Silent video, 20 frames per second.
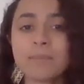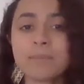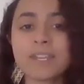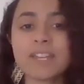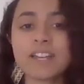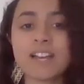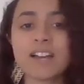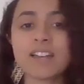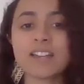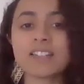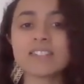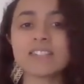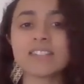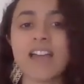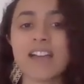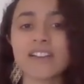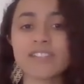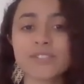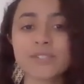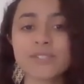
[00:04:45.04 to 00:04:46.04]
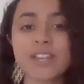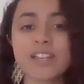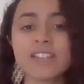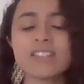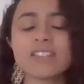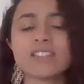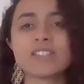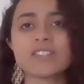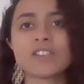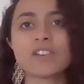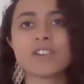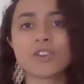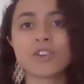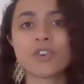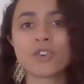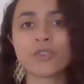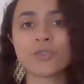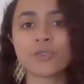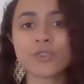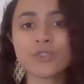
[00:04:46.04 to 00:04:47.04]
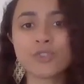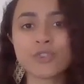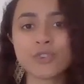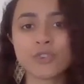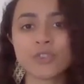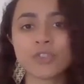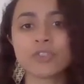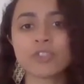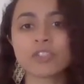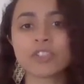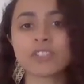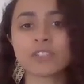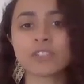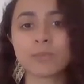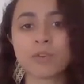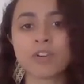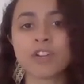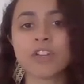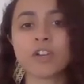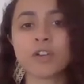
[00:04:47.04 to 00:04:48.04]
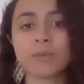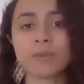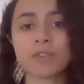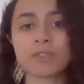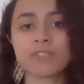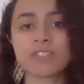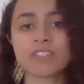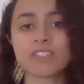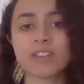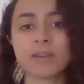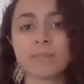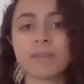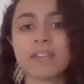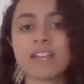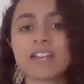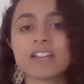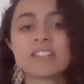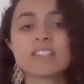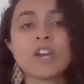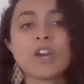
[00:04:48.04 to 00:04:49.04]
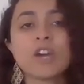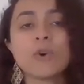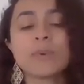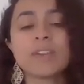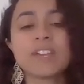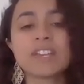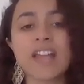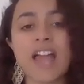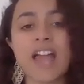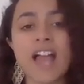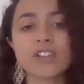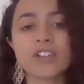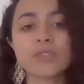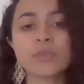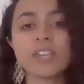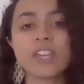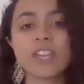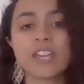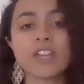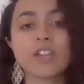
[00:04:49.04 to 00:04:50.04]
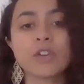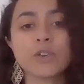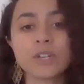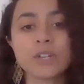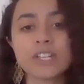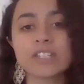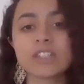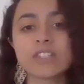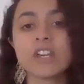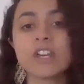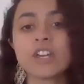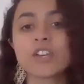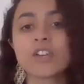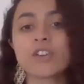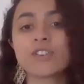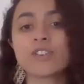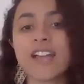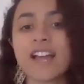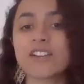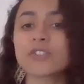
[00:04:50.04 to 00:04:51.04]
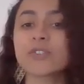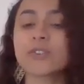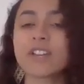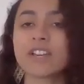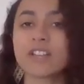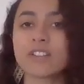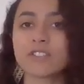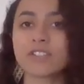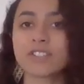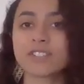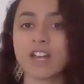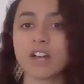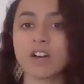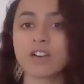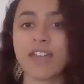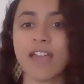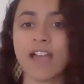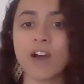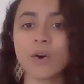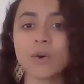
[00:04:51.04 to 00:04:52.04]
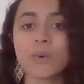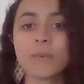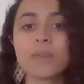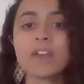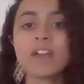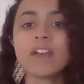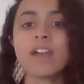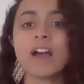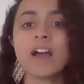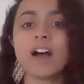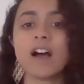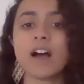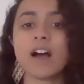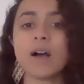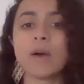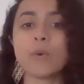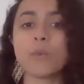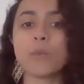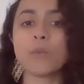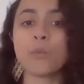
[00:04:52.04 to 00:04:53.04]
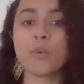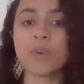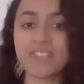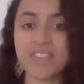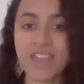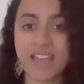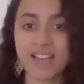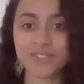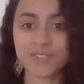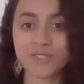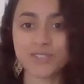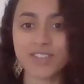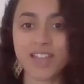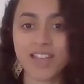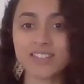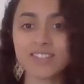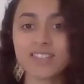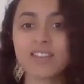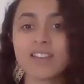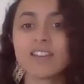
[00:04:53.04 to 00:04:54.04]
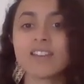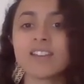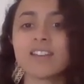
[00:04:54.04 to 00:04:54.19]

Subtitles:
because exercise is crucial to supporting your immune system because we can actually increase your natural killer cell count with exercise.